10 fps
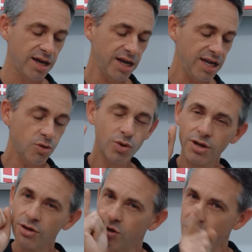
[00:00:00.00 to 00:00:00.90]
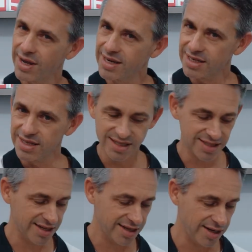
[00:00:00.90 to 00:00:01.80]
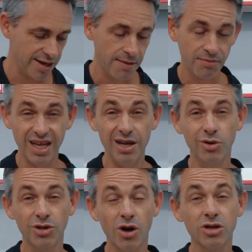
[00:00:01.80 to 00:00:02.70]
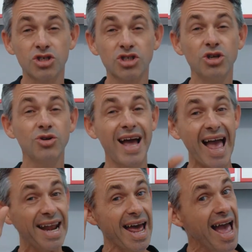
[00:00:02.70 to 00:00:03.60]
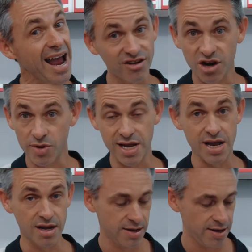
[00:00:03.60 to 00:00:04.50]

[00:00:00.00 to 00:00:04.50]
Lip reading: he will not enter this city, he will not shoot an arrow here.